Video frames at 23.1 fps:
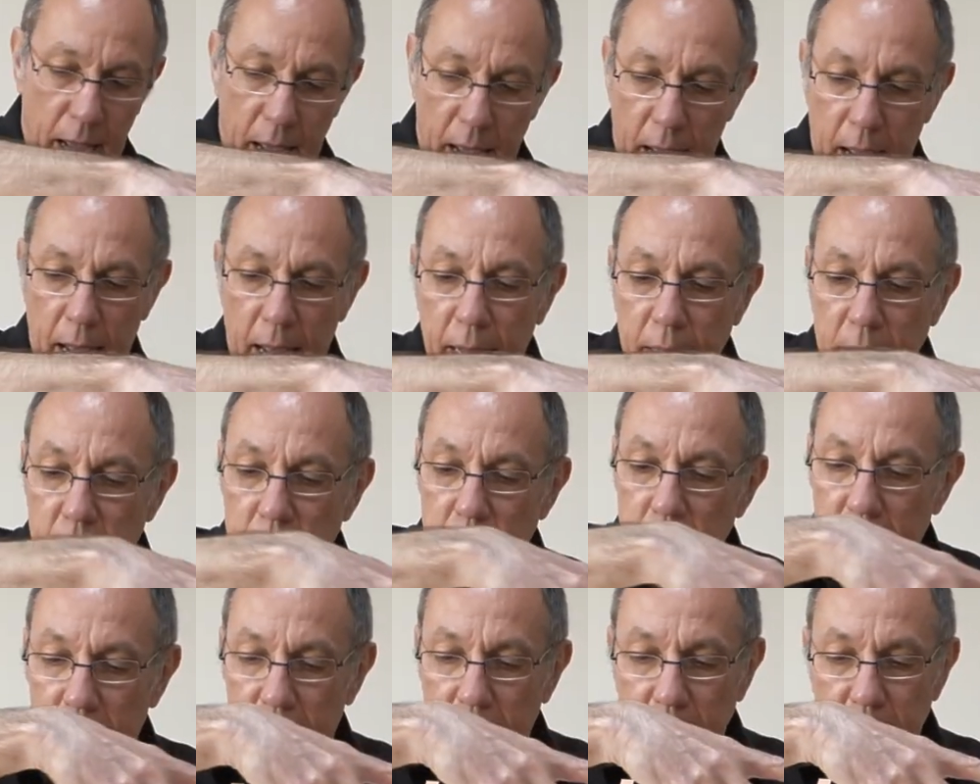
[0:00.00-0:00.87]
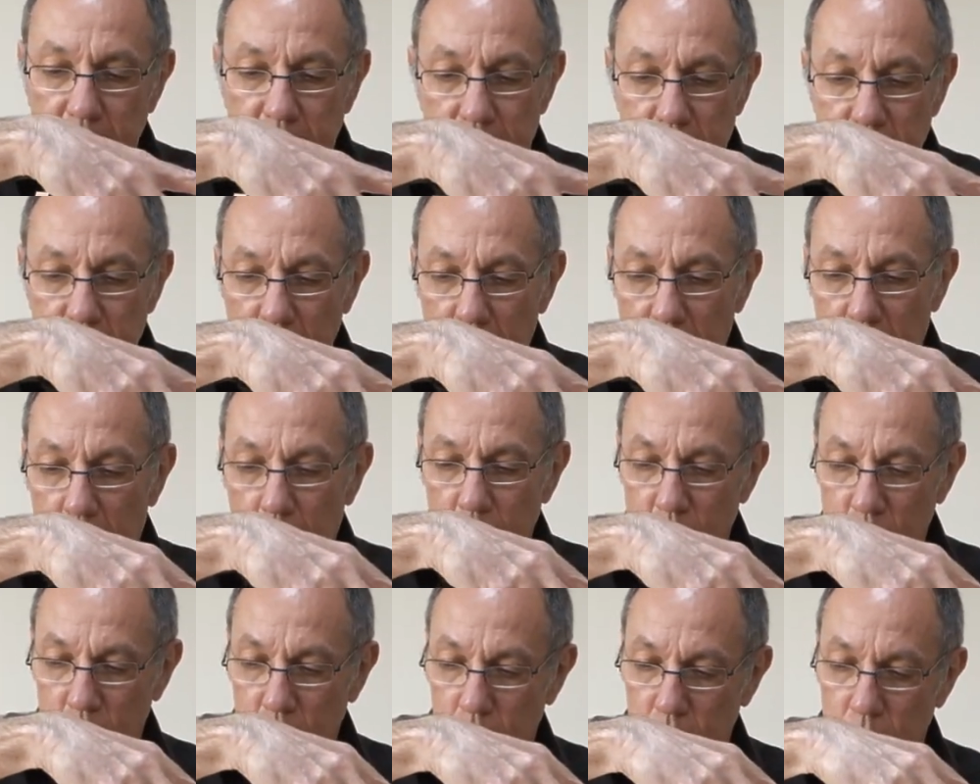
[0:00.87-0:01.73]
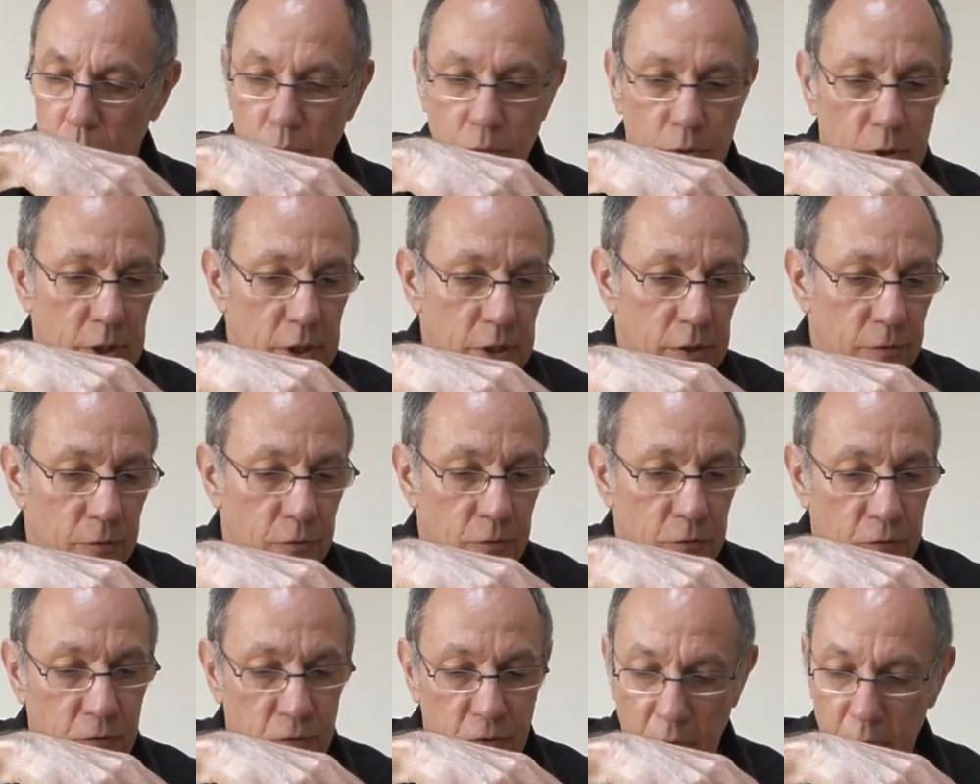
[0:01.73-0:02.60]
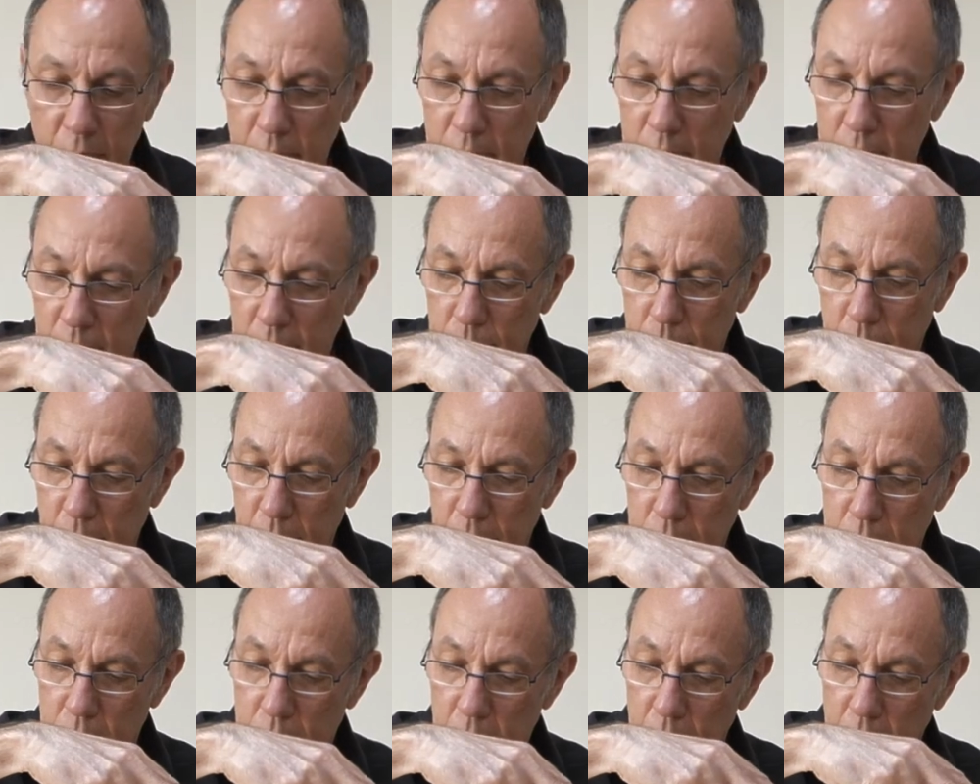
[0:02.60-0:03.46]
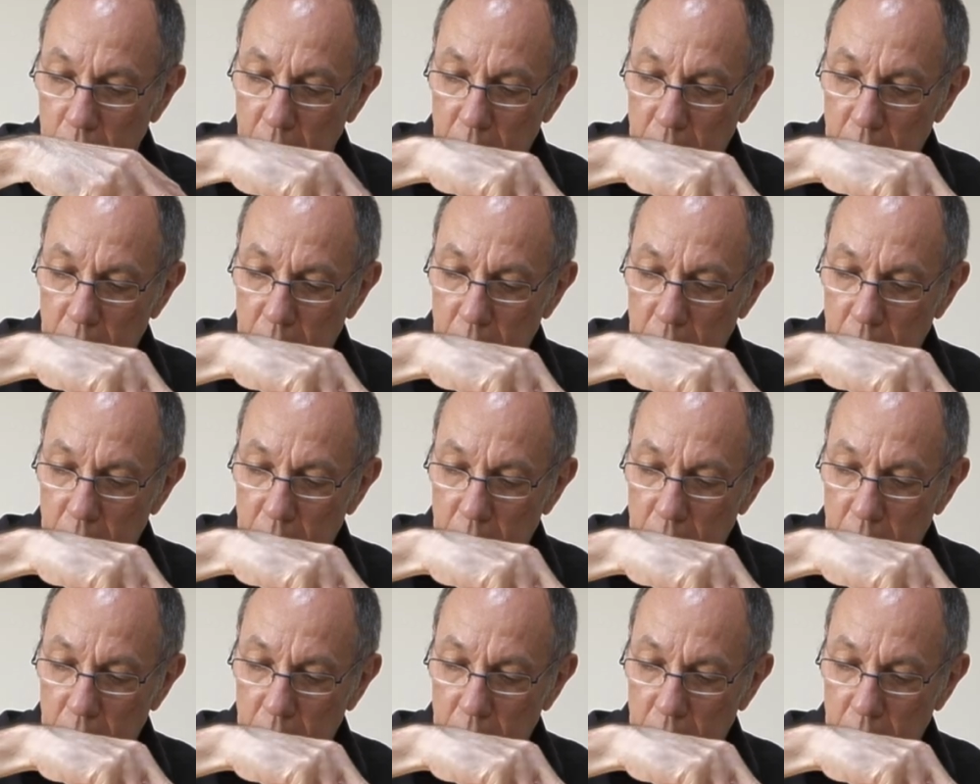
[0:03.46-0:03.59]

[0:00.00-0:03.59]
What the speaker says: And it is absolutely finely built.